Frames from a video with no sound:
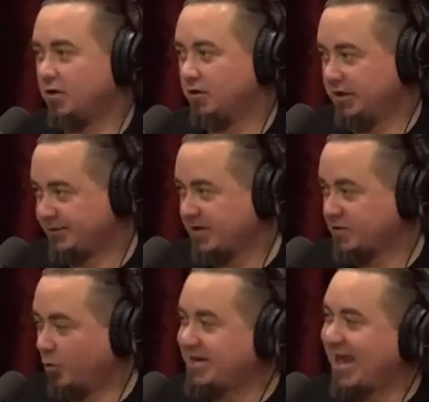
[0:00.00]
let's face
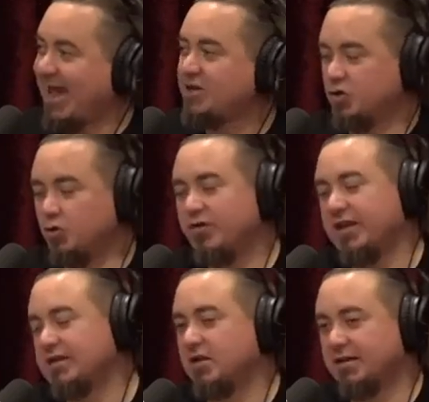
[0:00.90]
it, we can do
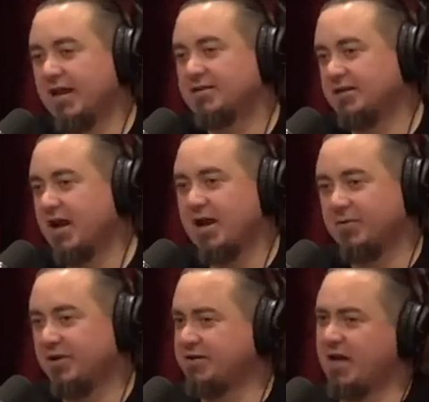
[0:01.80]
things like that today,
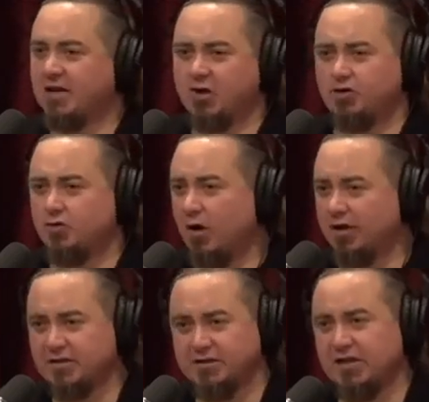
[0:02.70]
but it takes
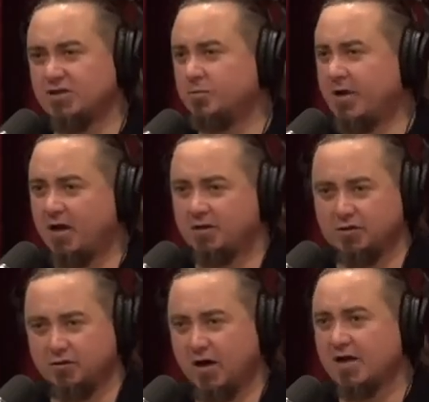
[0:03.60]
hydraulics and diesel powers
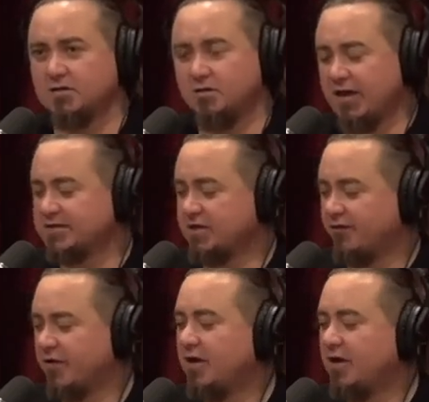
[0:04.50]
and cranes and all that stuff.